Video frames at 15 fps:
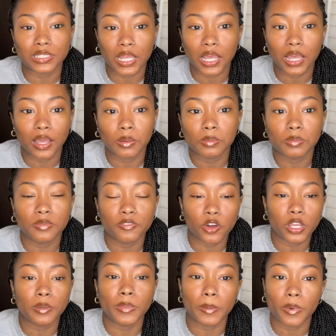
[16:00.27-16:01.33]
side. Before
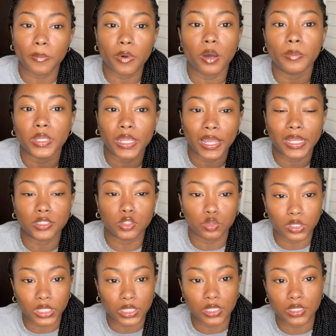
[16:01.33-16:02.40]
he met my mom, he had two
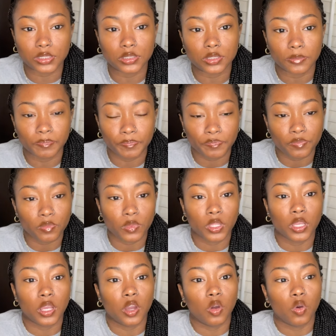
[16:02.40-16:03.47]
kids.
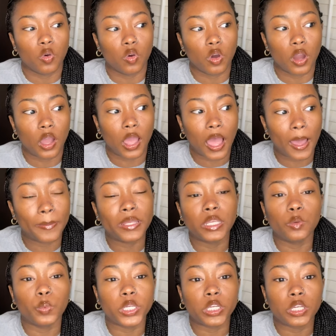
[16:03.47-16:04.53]
I
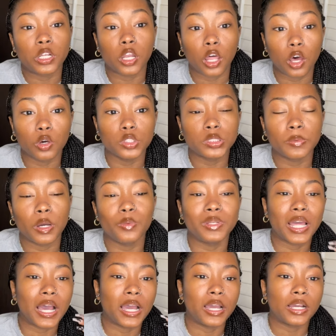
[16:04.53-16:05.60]
mean, we close, but we're
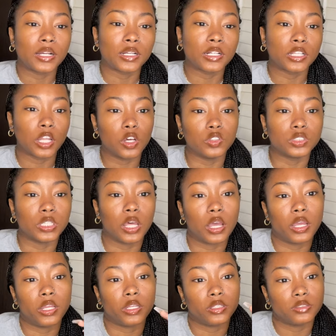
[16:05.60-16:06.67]
not close
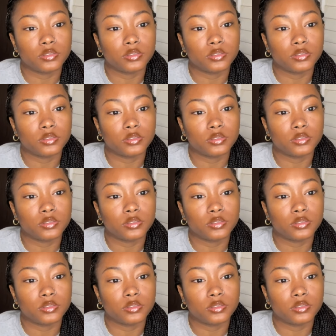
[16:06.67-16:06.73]
like,